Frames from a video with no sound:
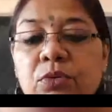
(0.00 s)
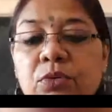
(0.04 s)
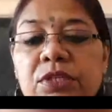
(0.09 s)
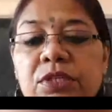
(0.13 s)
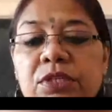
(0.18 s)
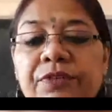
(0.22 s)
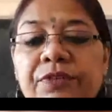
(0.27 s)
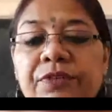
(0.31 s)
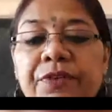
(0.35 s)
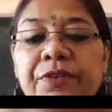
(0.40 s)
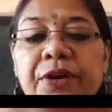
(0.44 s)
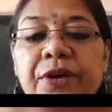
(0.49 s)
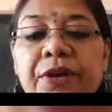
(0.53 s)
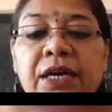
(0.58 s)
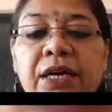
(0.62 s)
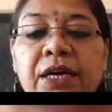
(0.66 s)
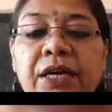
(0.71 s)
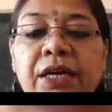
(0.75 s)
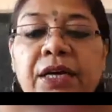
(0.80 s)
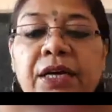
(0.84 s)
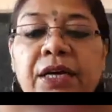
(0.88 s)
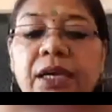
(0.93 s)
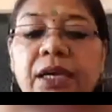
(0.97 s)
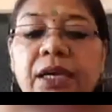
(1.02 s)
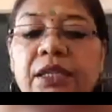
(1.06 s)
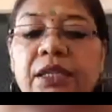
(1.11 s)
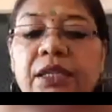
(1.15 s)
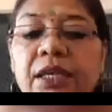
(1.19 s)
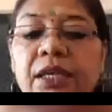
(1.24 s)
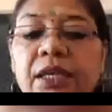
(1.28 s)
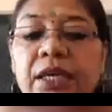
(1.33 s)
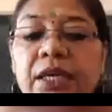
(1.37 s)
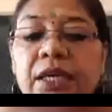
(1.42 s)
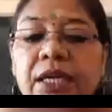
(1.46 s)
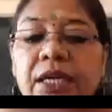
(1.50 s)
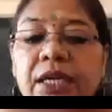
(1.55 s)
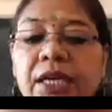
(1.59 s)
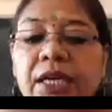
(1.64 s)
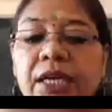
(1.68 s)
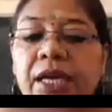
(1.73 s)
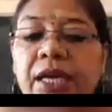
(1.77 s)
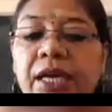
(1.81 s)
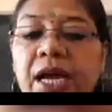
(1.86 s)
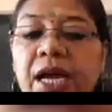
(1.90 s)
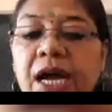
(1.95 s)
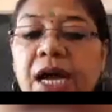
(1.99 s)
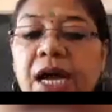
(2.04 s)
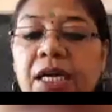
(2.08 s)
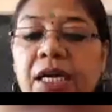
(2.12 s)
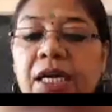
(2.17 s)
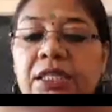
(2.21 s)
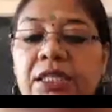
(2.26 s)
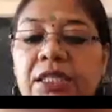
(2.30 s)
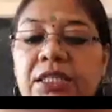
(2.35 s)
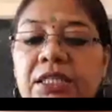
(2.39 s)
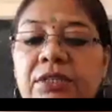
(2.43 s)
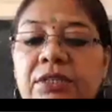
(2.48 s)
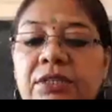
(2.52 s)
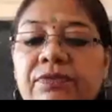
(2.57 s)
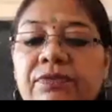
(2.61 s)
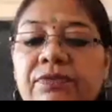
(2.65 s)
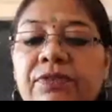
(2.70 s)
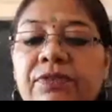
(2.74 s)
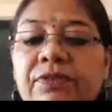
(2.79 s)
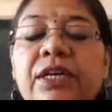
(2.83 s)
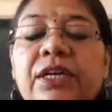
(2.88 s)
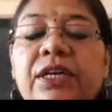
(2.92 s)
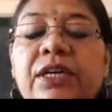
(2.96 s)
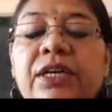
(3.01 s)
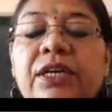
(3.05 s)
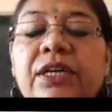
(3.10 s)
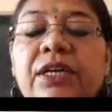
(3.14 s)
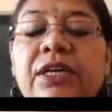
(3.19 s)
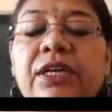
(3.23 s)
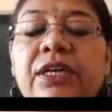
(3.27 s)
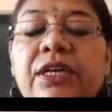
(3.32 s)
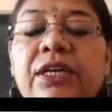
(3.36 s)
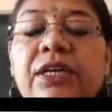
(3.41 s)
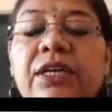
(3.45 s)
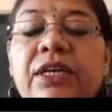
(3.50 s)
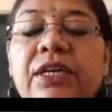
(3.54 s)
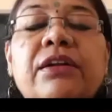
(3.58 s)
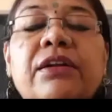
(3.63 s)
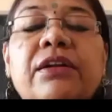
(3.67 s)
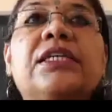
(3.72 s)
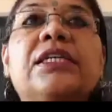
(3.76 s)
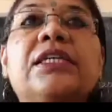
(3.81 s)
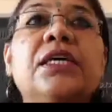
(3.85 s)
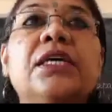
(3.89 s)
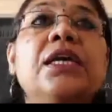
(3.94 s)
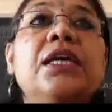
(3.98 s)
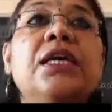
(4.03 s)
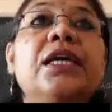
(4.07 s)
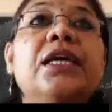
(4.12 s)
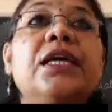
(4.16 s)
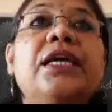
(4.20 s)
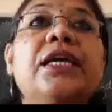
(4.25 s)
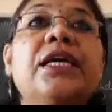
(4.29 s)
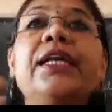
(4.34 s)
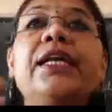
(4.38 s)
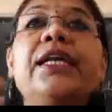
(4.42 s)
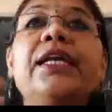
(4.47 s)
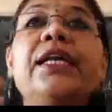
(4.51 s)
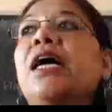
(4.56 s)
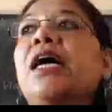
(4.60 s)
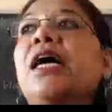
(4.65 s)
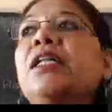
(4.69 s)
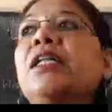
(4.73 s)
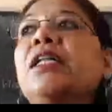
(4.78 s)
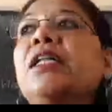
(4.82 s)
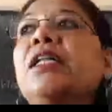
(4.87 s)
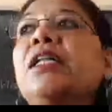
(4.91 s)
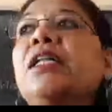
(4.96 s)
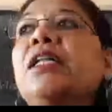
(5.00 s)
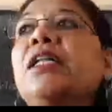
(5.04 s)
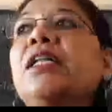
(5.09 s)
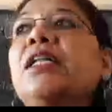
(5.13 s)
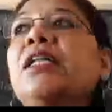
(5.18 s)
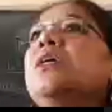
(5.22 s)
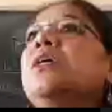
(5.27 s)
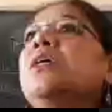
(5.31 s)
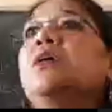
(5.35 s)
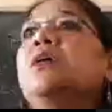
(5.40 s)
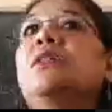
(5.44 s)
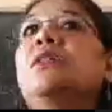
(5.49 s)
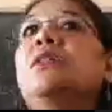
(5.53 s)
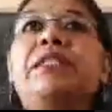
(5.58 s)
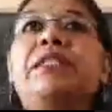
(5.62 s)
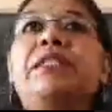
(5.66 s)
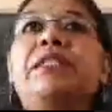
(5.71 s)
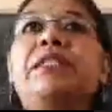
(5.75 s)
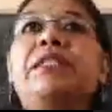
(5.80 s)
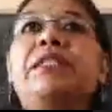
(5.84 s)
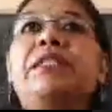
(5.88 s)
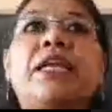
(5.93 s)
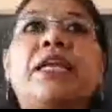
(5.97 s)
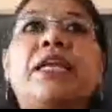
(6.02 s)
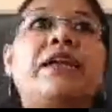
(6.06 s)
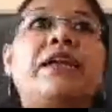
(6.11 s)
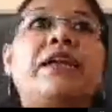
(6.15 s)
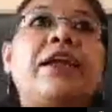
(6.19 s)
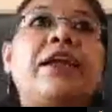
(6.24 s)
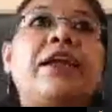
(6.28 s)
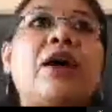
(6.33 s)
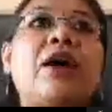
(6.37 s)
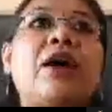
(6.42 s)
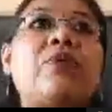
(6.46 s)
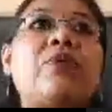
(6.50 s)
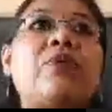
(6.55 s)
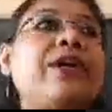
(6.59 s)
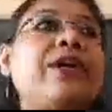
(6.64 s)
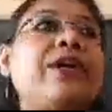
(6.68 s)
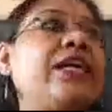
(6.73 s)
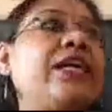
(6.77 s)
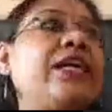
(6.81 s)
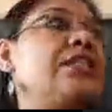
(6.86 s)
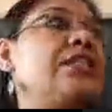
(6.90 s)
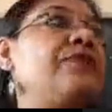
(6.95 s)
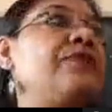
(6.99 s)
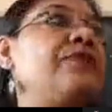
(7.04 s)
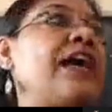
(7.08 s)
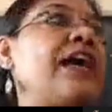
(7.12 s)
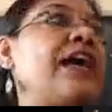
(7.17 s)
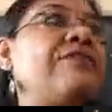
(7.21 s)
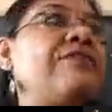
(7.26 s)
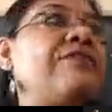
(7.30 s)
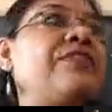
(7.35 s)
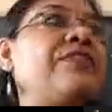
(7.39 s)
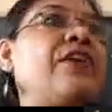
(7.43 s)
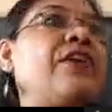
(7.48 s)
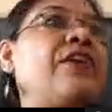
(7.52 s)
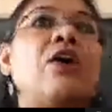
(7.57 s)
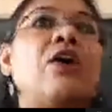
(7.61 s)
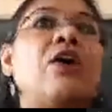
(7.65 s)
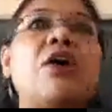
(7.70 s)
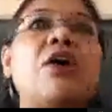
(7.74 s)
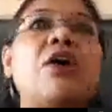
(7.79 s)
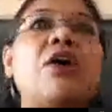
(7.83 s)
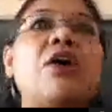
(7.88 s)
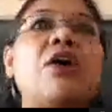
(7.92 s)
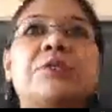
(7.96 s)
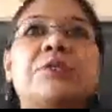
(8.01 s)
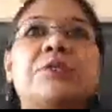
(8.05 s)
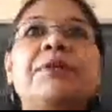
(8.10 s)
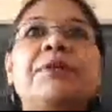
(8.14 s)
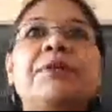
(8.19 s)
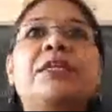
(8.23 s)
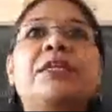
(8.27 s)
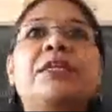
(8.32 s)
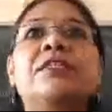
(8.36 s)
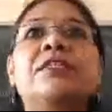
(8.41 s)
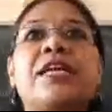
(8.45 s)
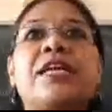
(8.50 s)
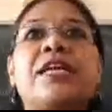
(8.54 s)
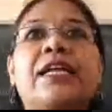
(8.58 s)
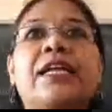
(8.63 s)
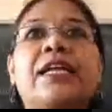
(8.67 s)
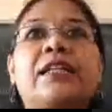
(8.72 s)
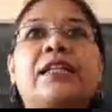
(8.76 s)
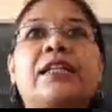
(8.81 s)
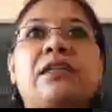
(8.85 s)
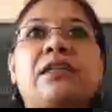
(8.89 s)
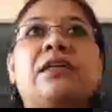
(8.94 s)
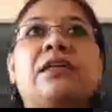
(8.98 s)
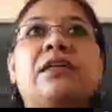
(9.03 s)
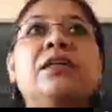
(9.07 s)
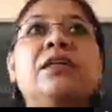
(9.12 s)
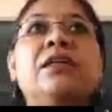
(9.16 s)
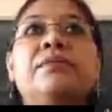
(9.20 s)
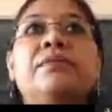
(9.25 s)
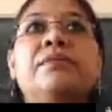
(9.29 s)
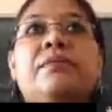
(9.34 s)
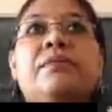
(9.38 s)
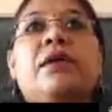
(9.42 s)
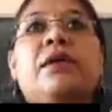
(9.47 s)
schools of learning in the healing arts were created. Healing arts means the basic, like nowadays we have the hospitals and the